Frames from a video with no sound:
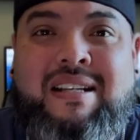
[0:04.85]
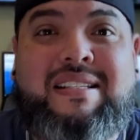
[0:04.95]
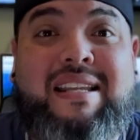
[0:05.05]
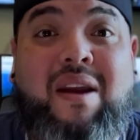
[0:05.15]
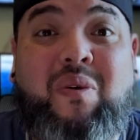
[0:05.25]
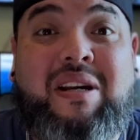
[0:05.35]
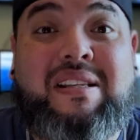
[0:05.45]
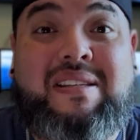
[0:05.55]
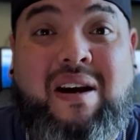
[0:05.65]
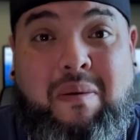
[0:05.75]
Today we're going
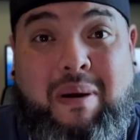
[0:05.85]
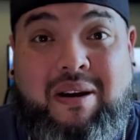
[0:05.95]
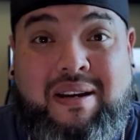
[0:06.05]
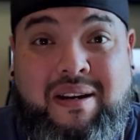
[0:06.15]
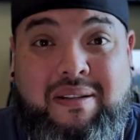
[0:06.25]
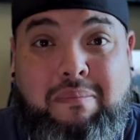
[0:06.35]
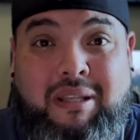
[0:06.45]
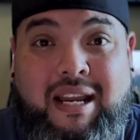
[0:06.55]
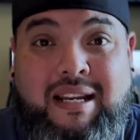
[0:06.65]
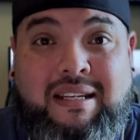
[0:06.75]
to talk about color
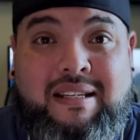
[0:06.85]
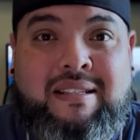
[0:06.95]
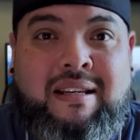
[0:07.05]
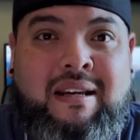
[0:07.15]
blindness.